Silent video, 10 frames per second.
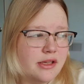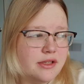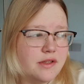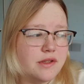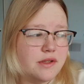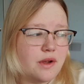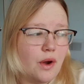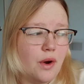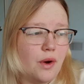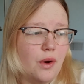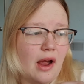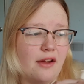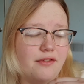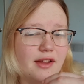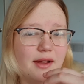So I
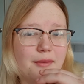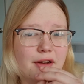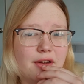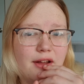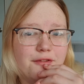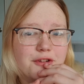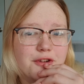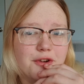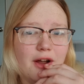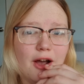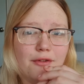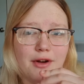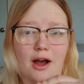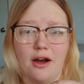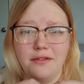feel like I'm going to have to do half
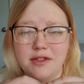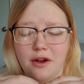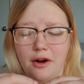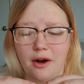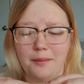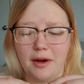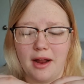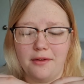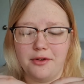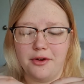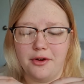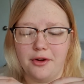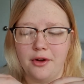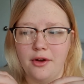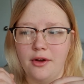and half. So I'm going to have to do,
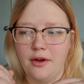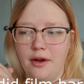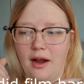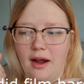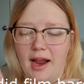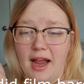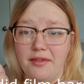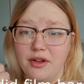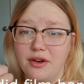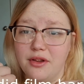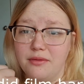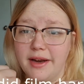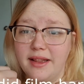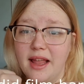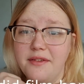I have a lot of the
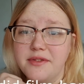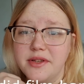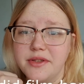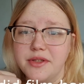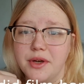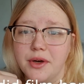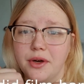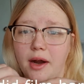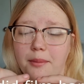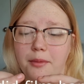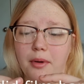red left, so I'm